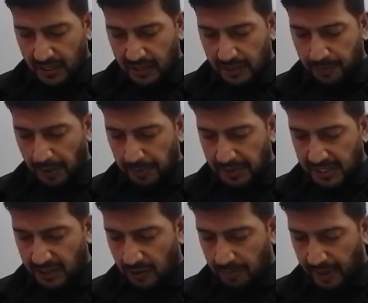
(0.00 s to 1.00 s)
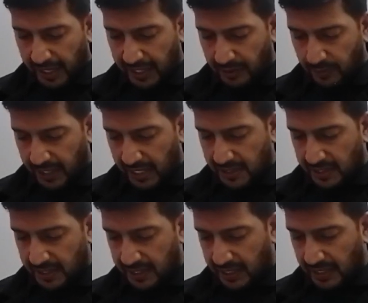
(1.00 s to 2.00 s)
This property combined with
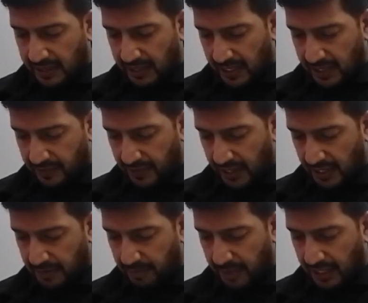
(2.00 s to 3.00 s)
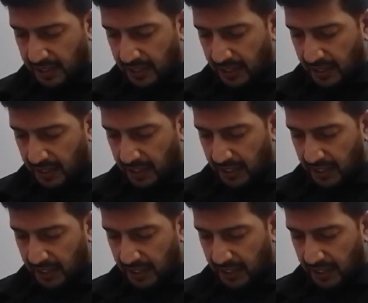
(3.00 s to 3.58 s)
excellent heat transfer has made